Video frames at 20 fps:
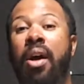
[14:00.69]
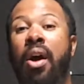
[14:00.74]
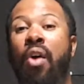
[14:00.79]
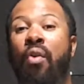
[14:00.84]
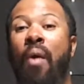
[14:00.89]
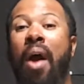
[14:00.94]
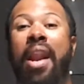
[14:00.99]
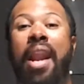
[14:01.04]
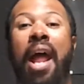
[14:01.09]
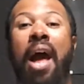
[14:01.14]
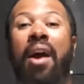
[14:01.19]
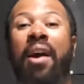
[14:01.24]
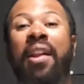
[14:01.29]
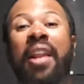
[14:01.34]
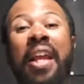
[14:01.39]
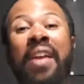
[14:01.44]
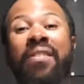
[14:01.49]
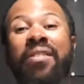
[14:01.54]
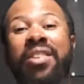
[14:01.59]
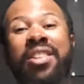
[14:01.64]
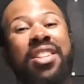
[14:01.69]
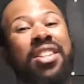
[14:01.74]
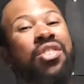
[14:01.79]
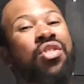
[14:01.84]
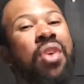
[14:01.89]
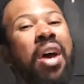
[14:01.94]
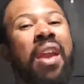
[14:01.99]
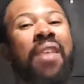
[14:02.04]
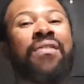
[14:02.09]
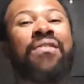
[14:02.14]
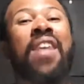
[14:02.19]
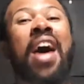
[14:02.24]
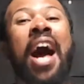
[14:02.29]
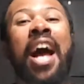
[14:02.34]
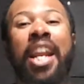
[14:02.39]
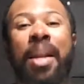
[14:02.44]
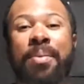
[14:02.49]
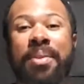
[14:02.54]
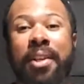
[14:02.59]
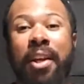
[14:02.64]
Right now, Cleveland is trying to
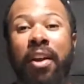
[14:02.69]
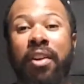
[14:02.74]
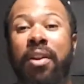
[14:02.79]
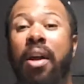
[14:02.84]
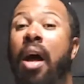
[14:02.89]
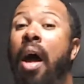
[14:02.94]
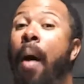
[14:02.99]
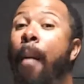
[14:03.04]
find themselves.